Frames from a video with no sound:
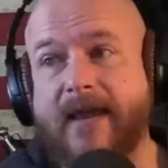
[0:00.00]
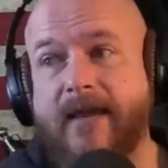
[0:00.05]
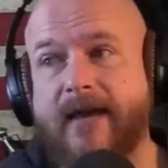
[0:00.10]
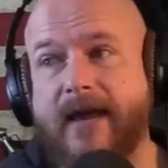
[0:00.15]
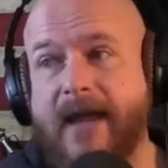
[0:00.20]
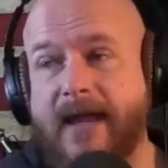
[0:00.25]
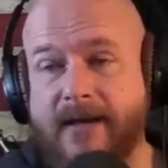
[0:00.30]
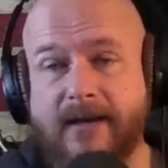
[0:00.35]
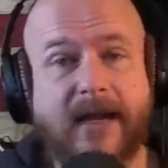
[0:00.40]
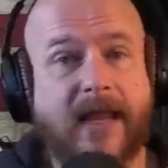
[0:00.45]

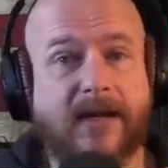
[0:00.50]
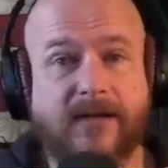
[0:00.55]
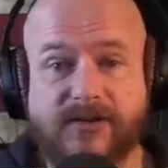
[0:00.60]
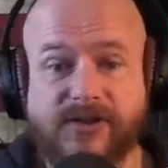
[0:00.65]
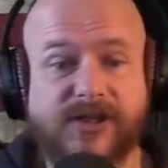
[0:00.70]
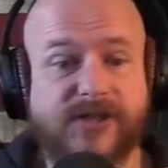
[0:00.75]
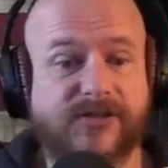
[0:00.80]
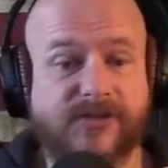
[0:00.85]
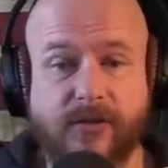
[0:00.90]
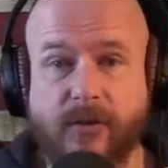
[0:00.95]
And, and
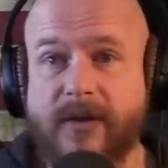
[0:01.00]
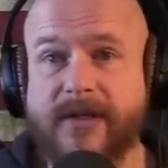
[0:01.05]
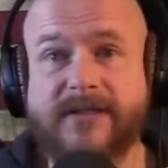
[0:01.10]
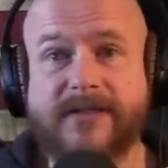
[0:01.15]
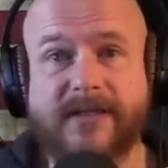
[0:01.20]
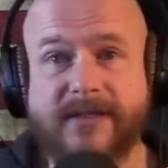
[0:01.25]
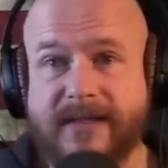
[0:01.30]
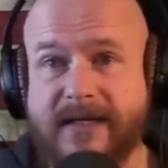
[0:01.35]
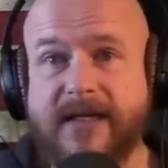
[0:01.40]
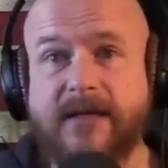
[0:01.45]
she's going
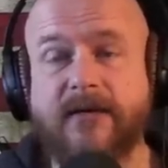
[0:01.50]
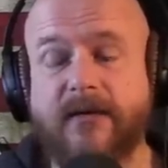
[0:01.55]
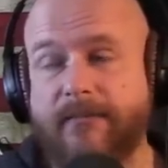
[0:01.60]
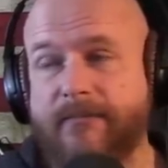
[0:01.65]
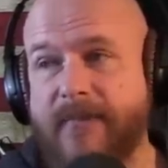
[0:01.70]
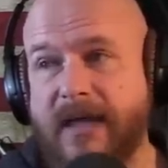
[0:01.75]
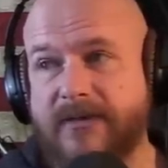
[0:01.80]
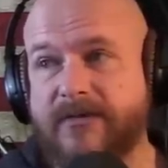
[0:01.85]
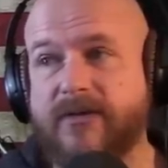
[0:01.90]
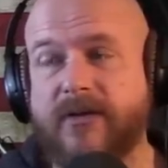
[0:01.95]
to need
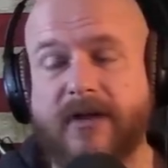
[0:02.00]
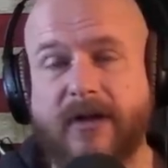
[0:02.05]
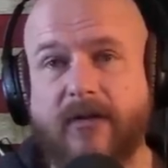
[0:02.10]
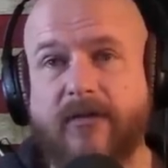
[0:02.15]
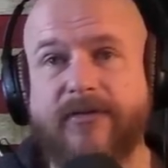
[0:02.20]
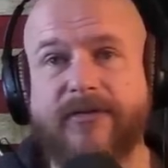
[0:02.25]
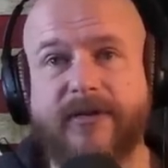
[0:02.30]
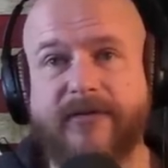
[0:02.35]
mental health